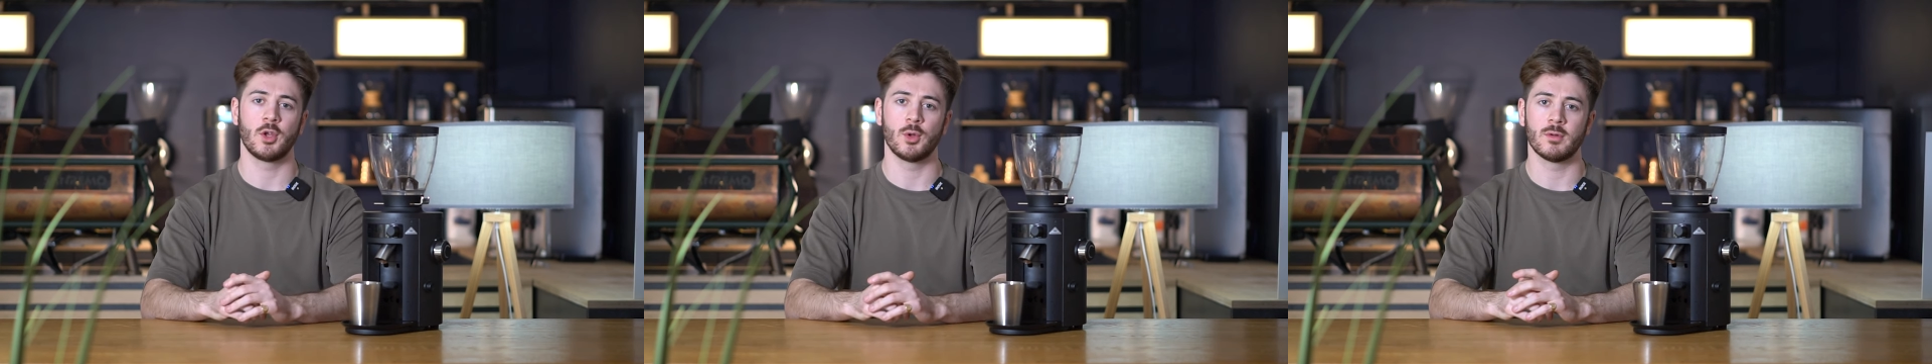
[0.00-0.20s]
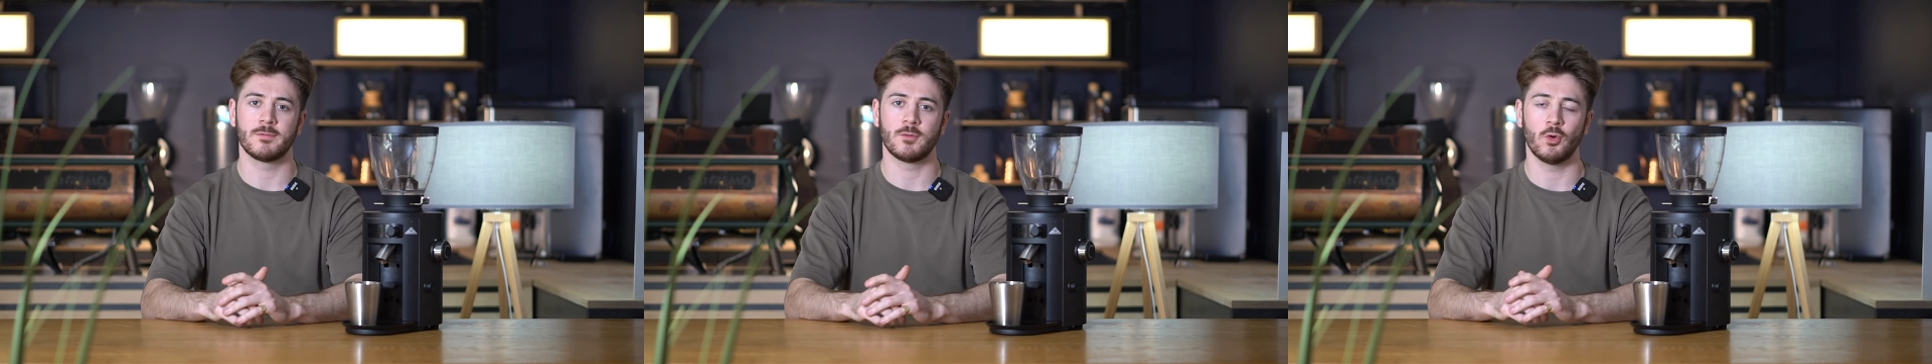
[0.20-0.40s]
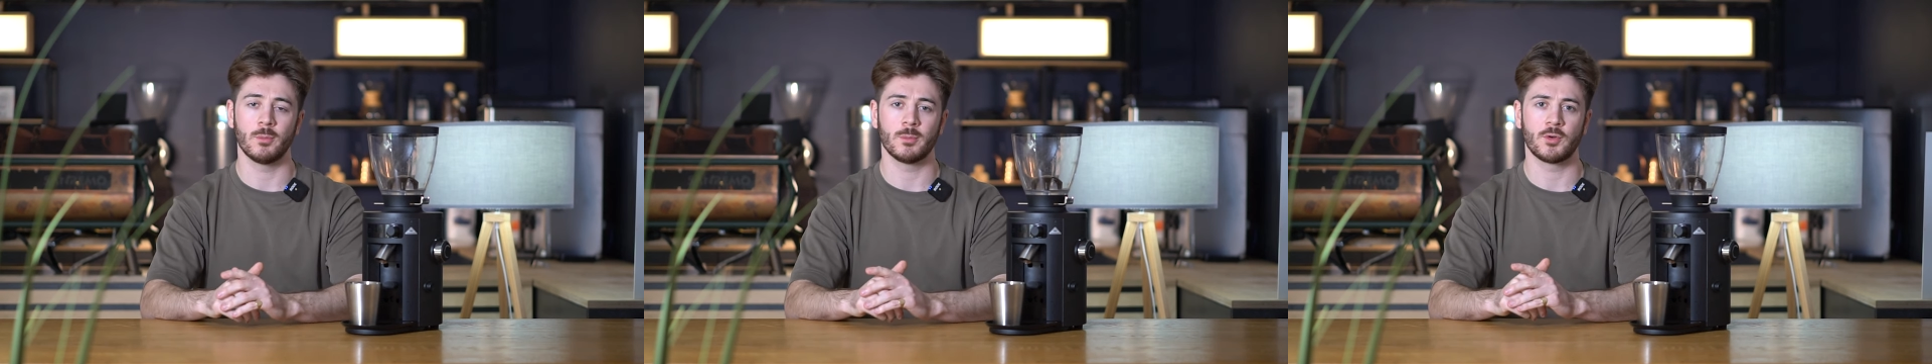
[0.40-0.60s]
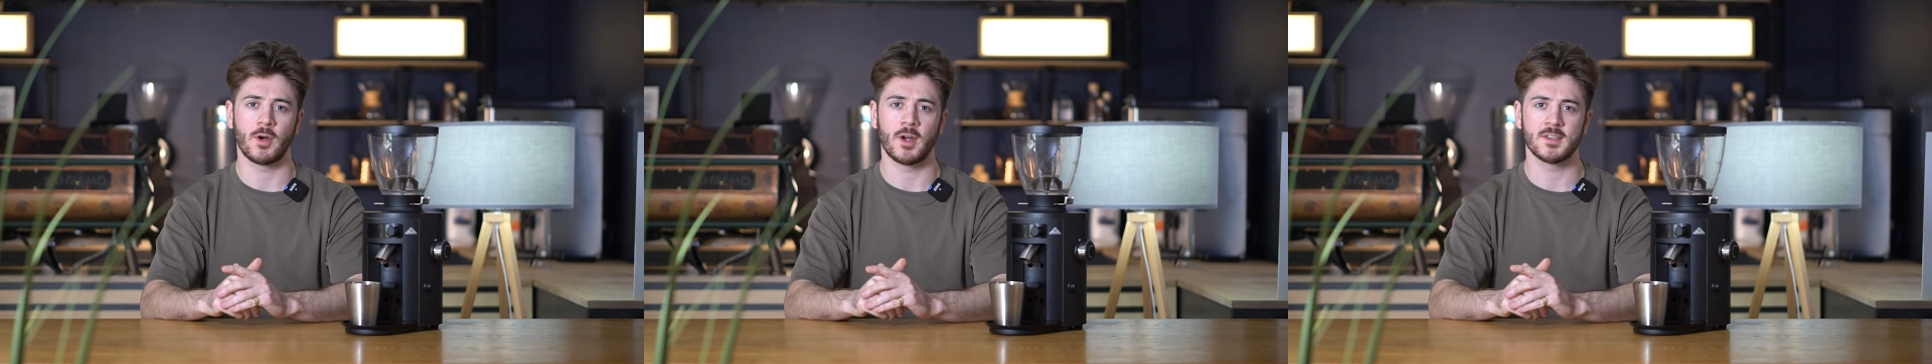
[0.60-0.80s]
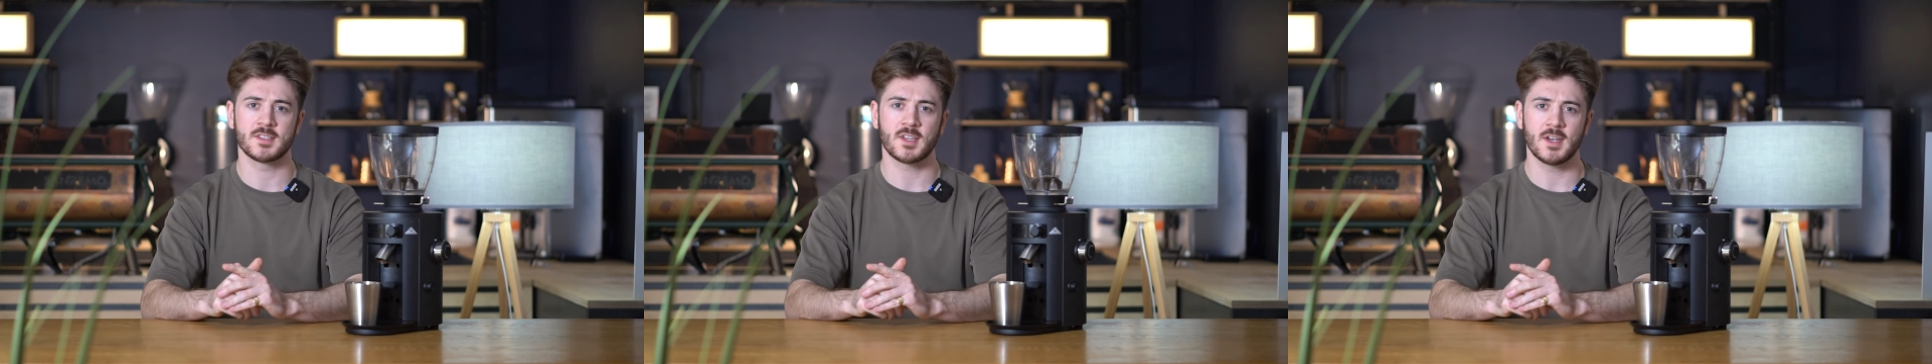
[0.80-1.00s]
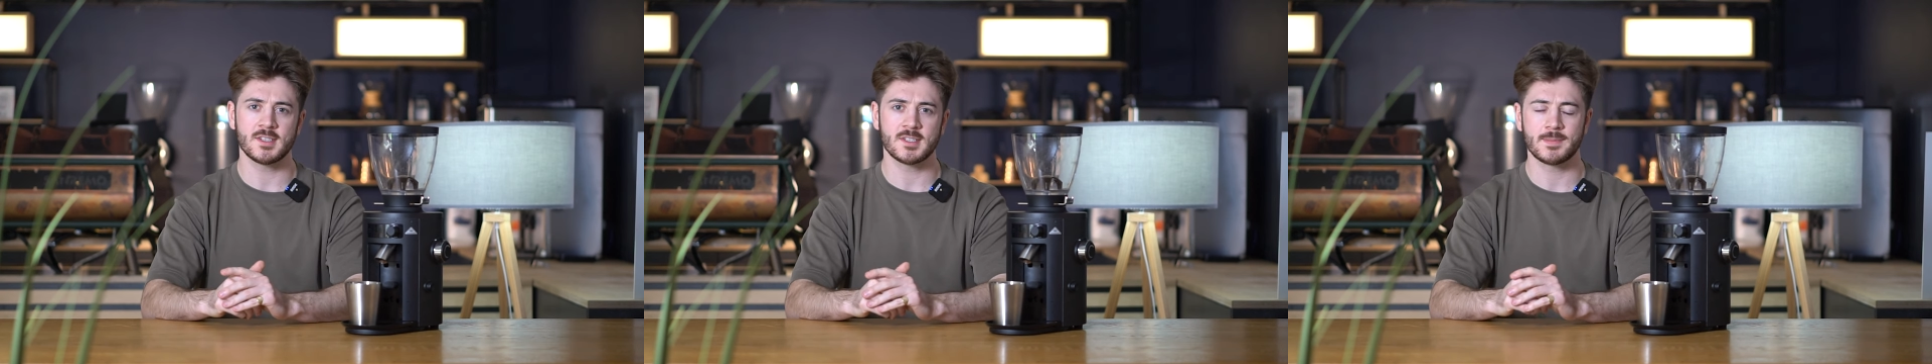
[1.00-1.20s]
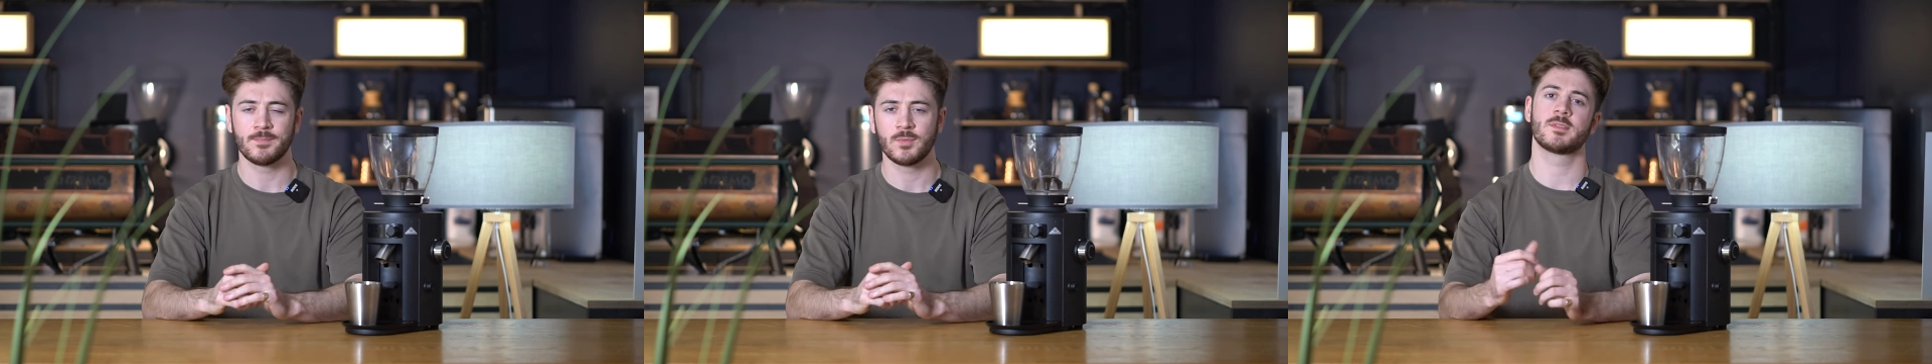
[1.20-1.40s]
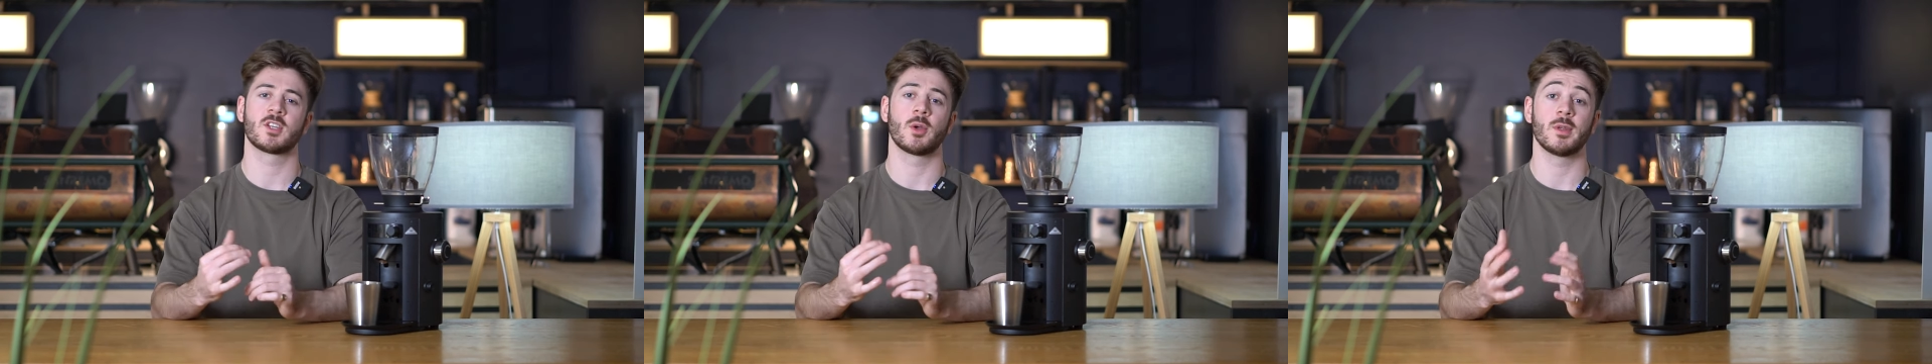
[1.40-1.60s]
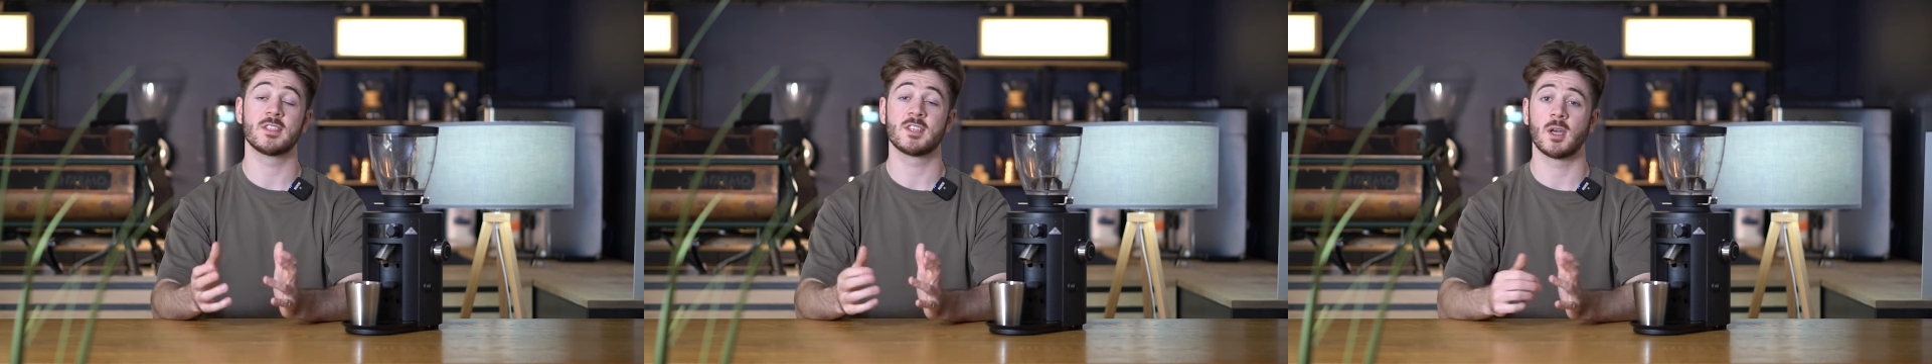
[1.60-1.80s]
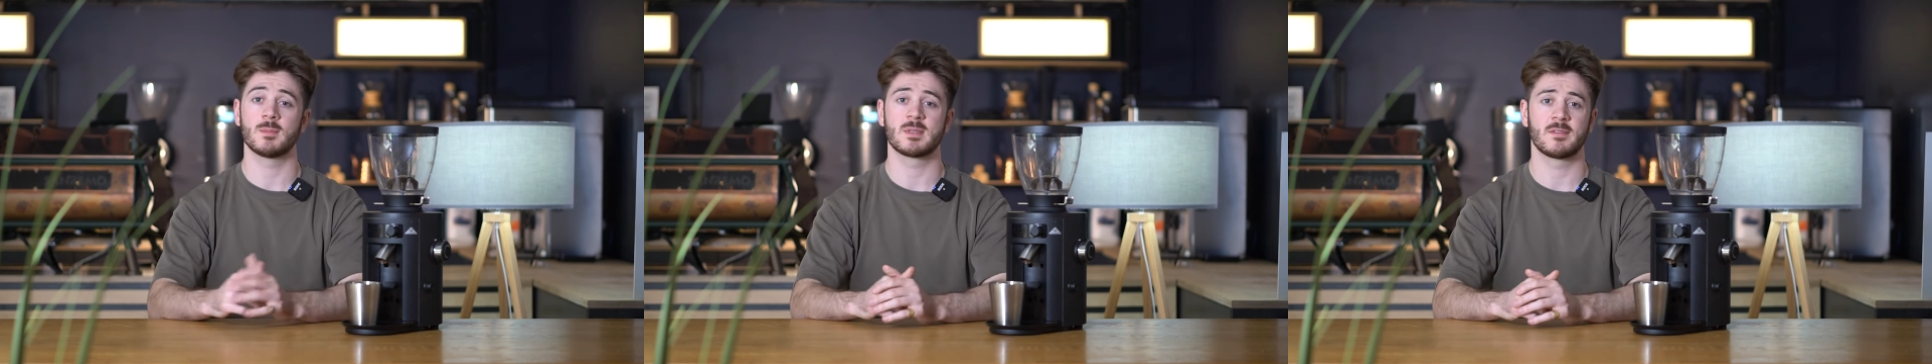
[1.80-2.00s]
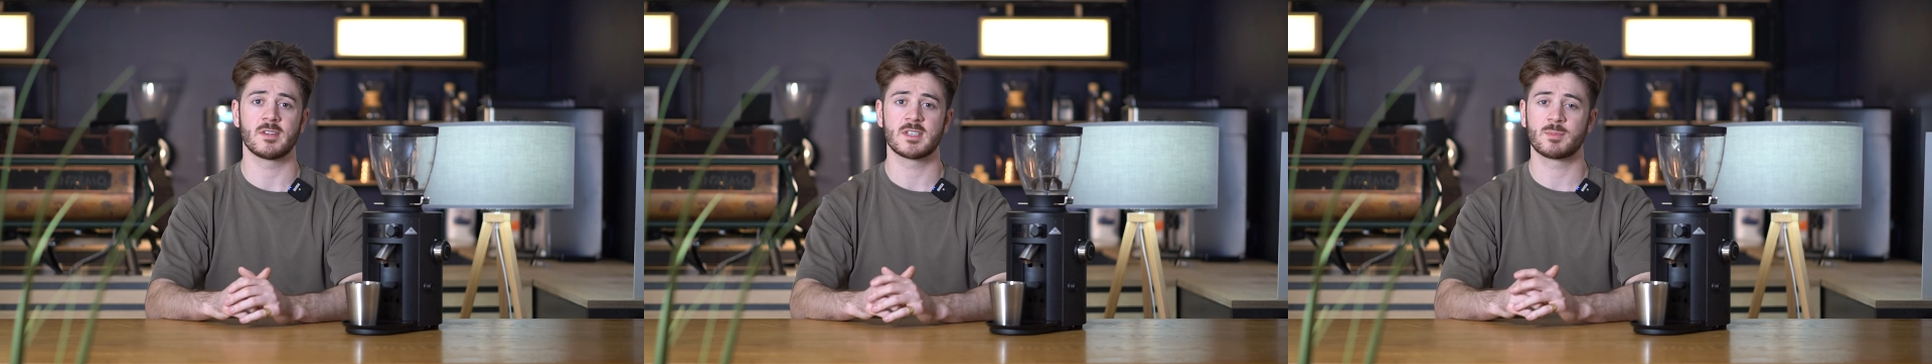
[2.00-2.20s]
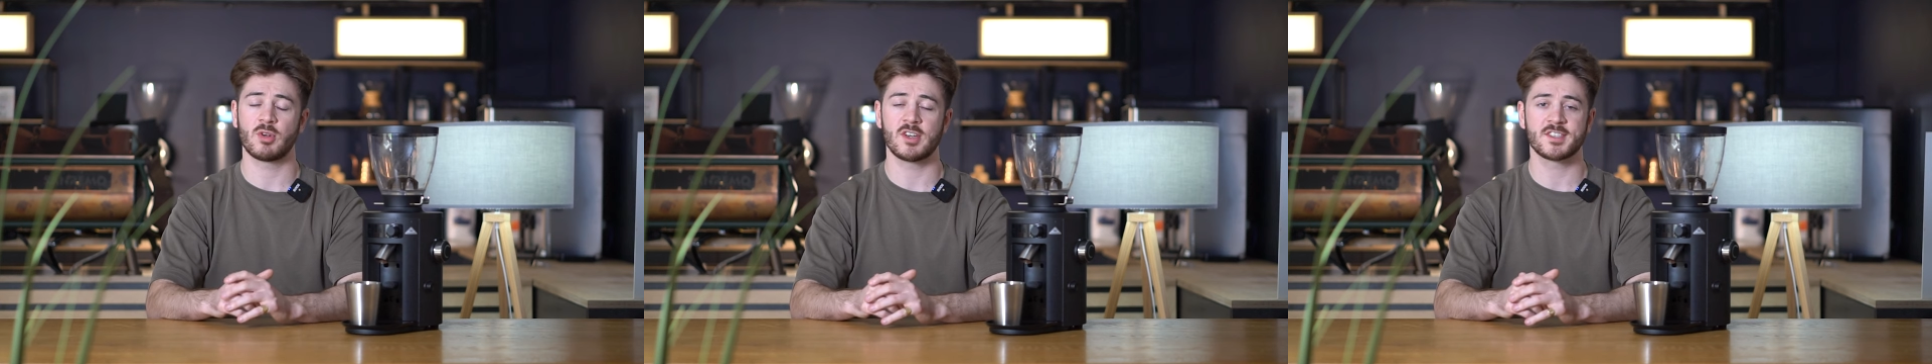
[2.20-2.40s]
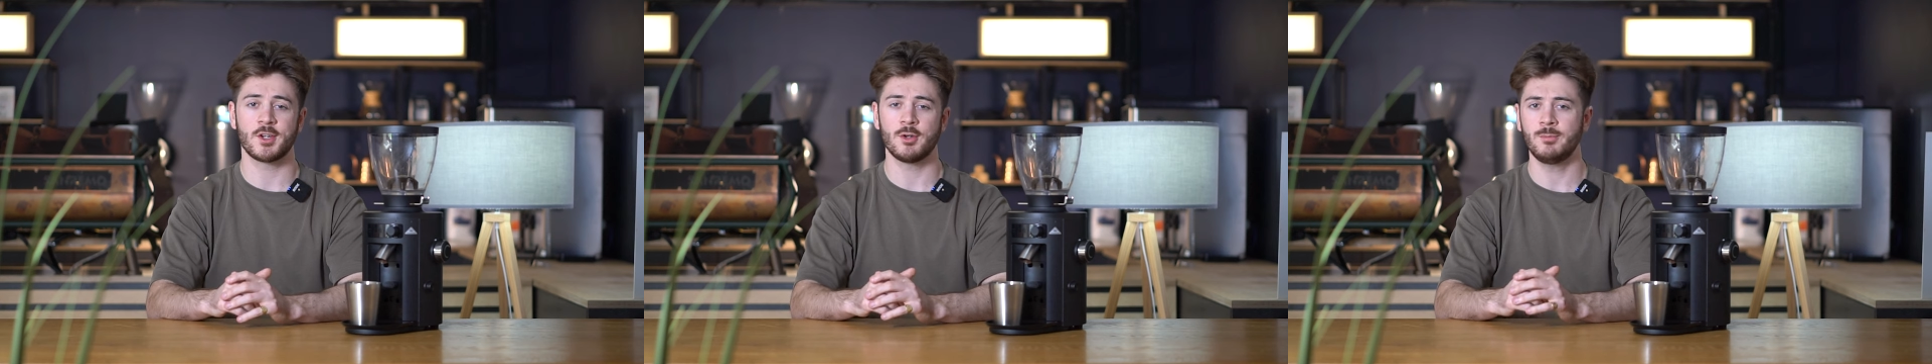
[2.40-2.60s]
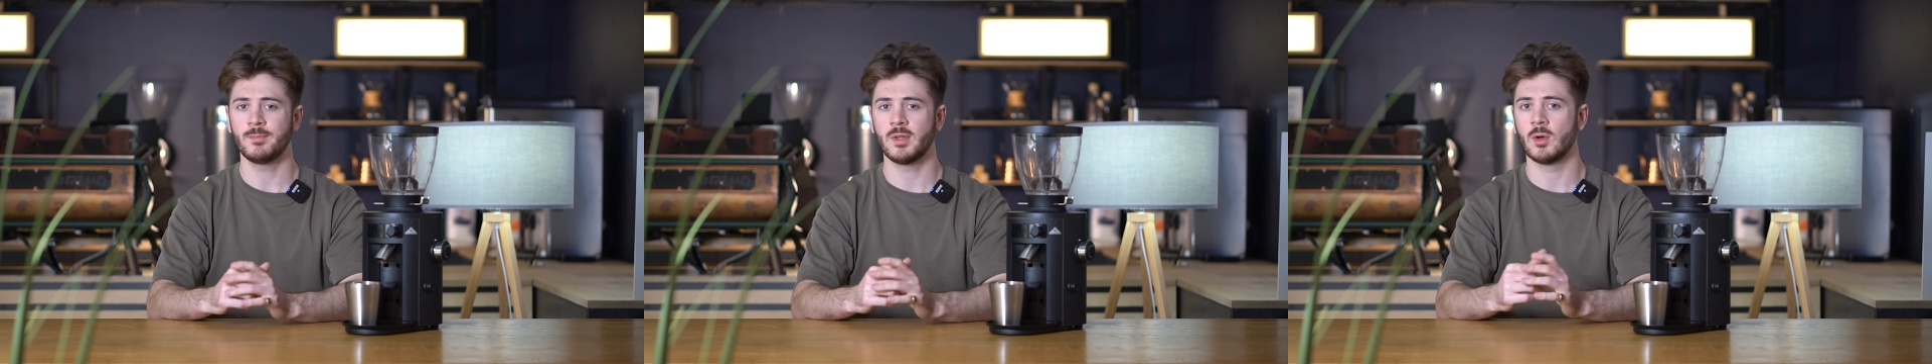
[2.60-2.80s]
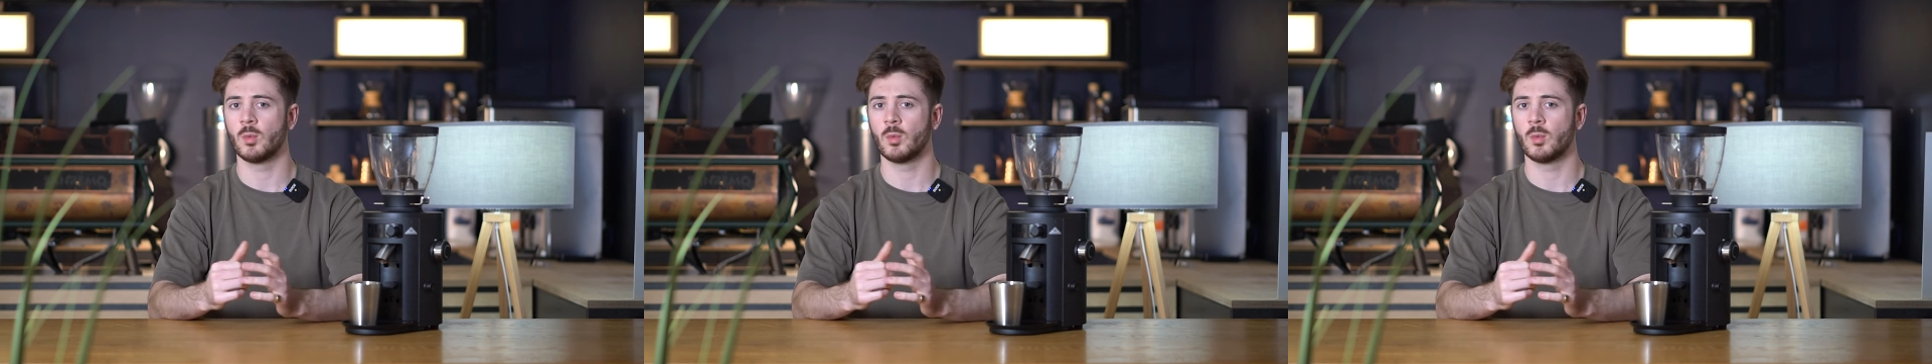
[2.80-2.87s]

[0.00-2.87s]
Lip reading: uniform grind size, so in terms of espresso,